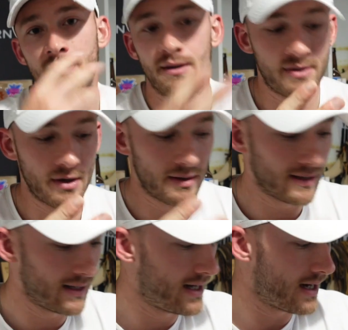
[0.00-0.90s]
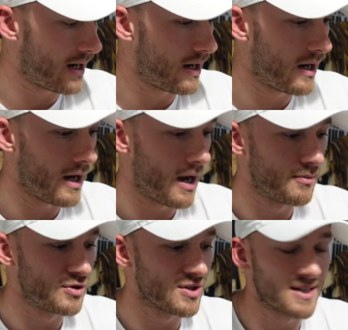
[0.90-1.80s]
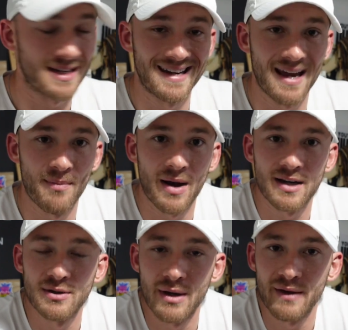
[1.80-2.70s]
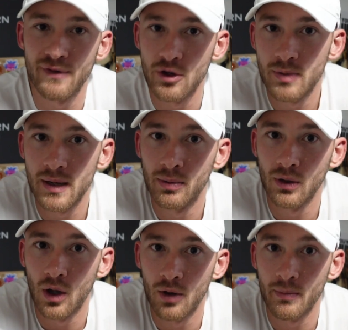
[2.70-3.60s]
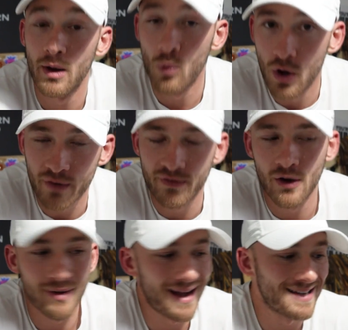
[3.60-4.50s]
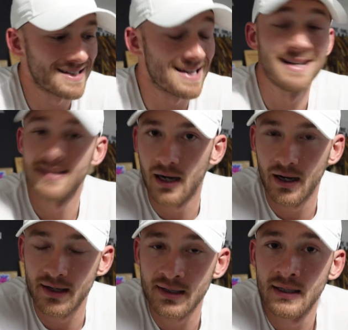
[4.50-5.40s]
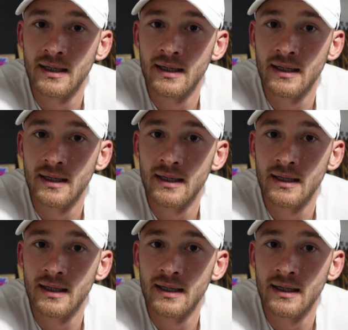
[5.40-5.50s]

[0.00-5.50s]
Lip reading: Thirdly, I am just going to get back to a few people on my work phone as it died